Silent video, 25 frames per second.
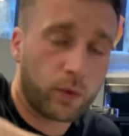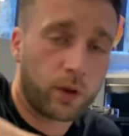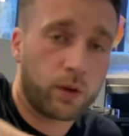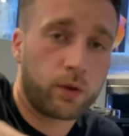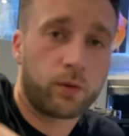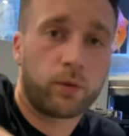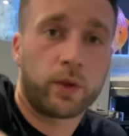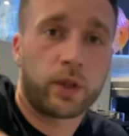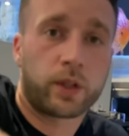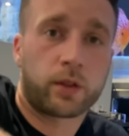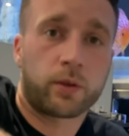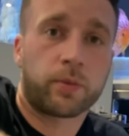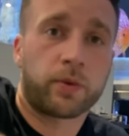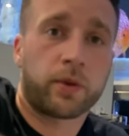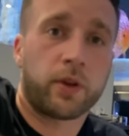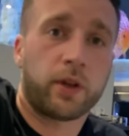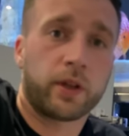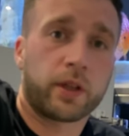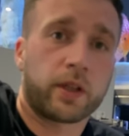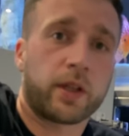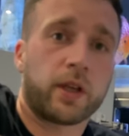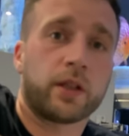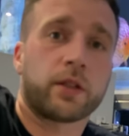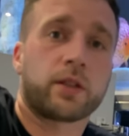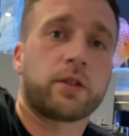we supply
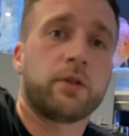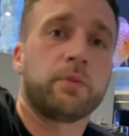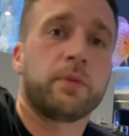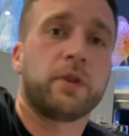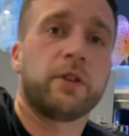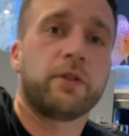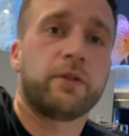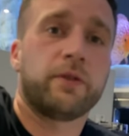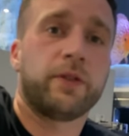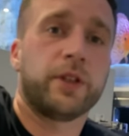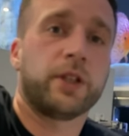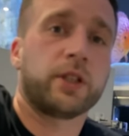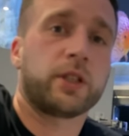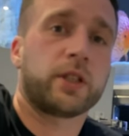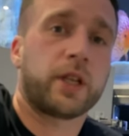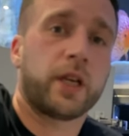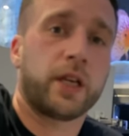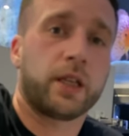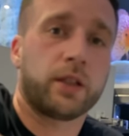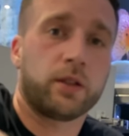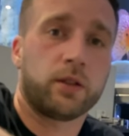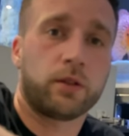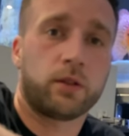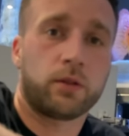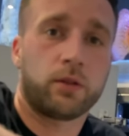custom built fish
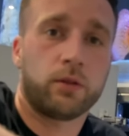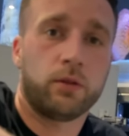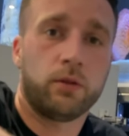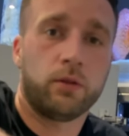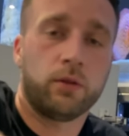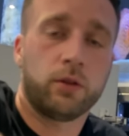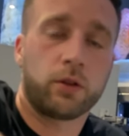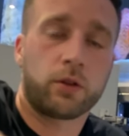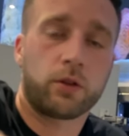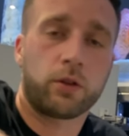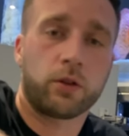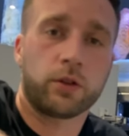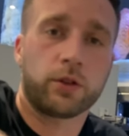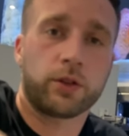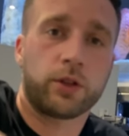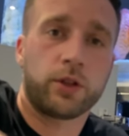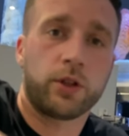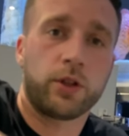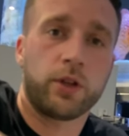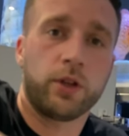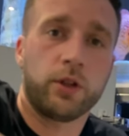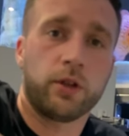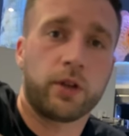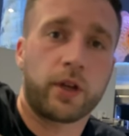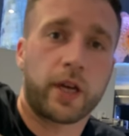tanks all across
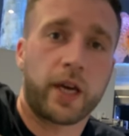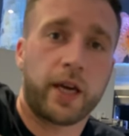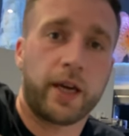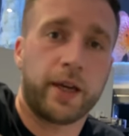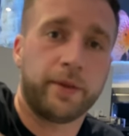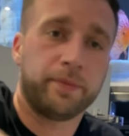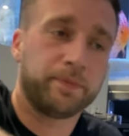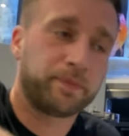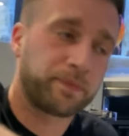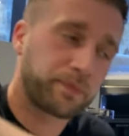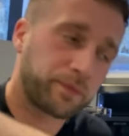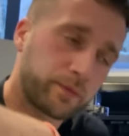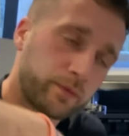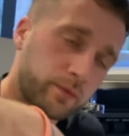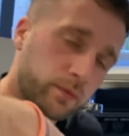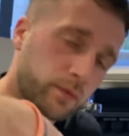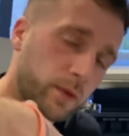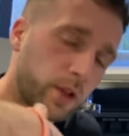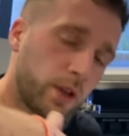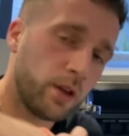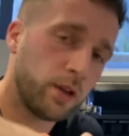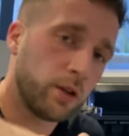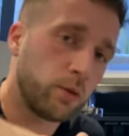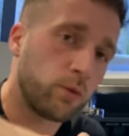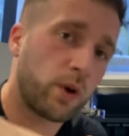the UK.
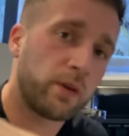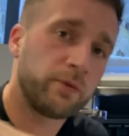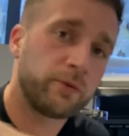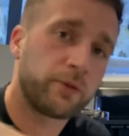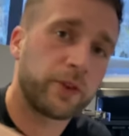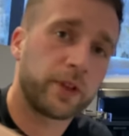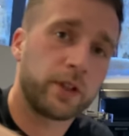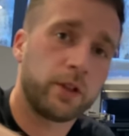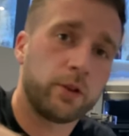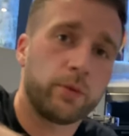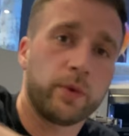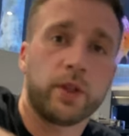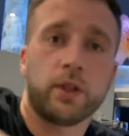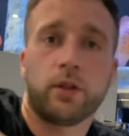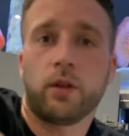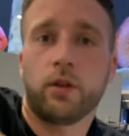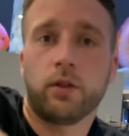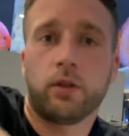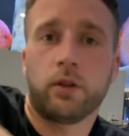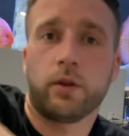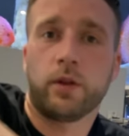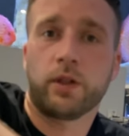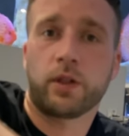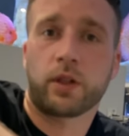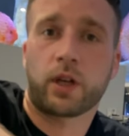The one thing that we do
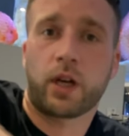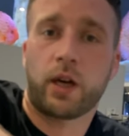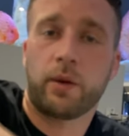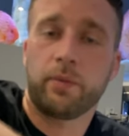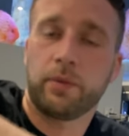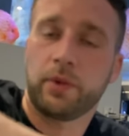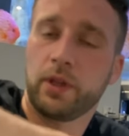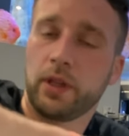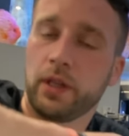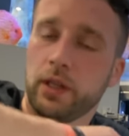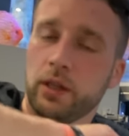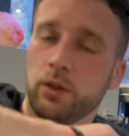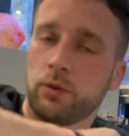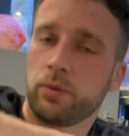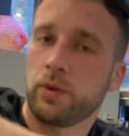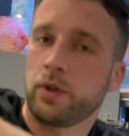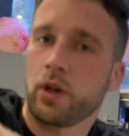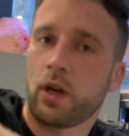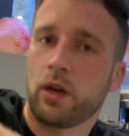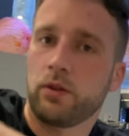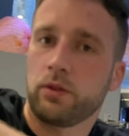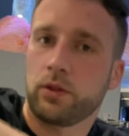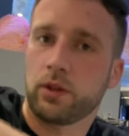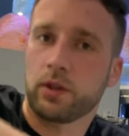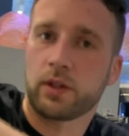do as a company is we
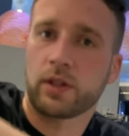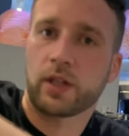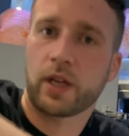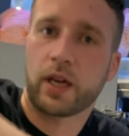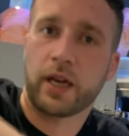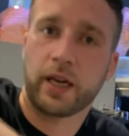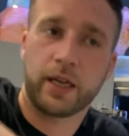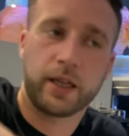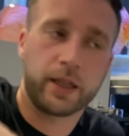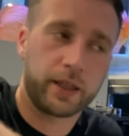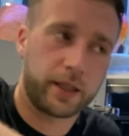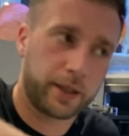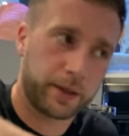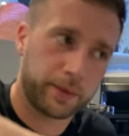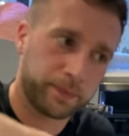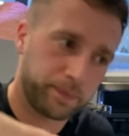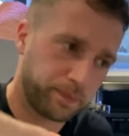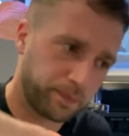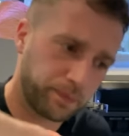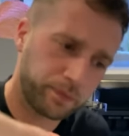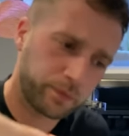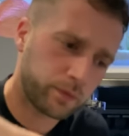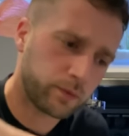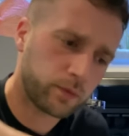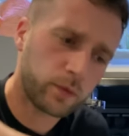don't just take
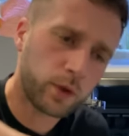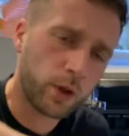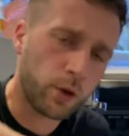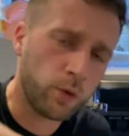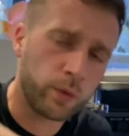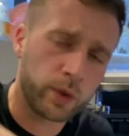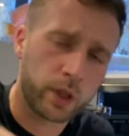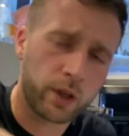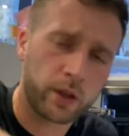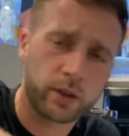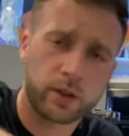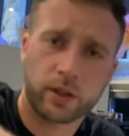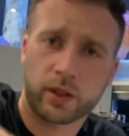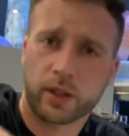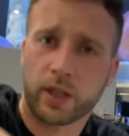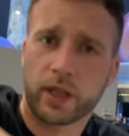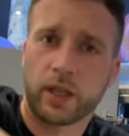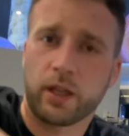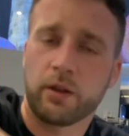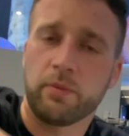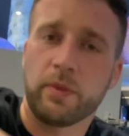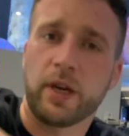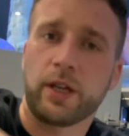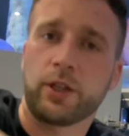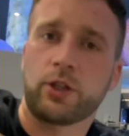we don't just take
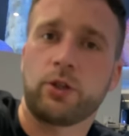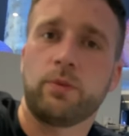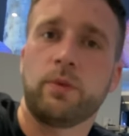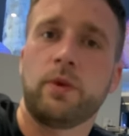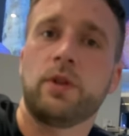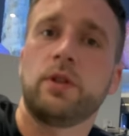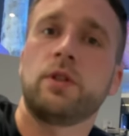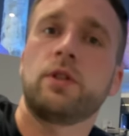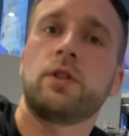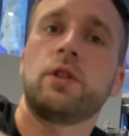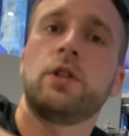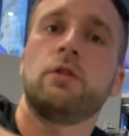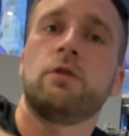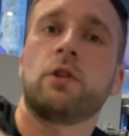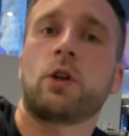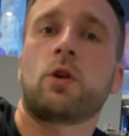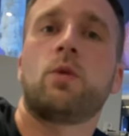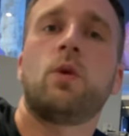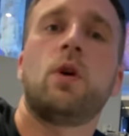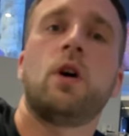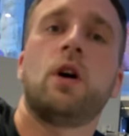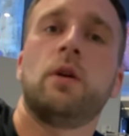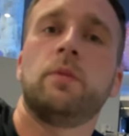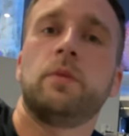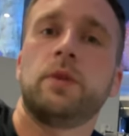your measurements and your
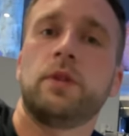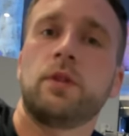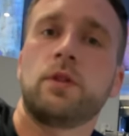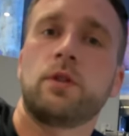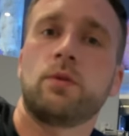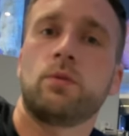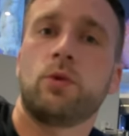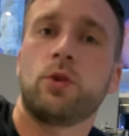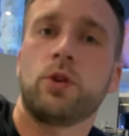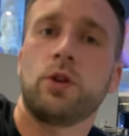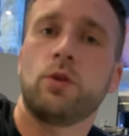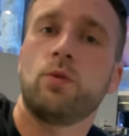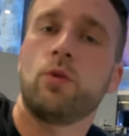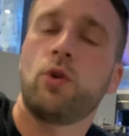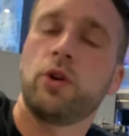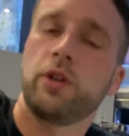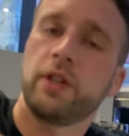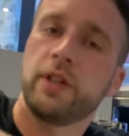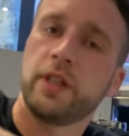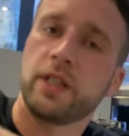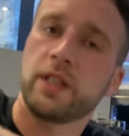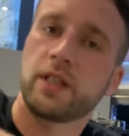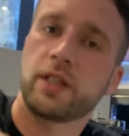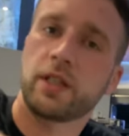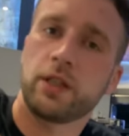requirements and what you want
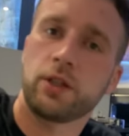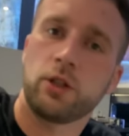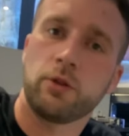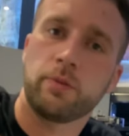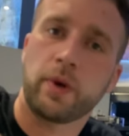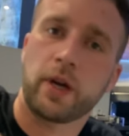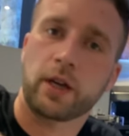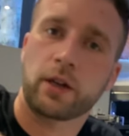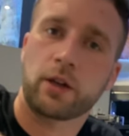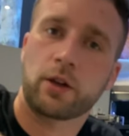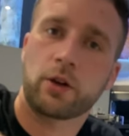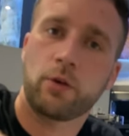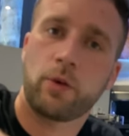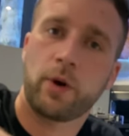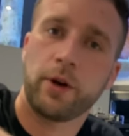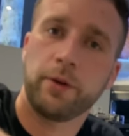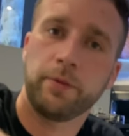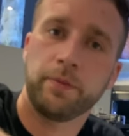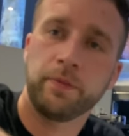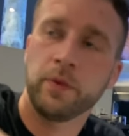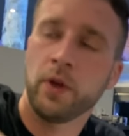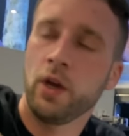and then send you back a quote.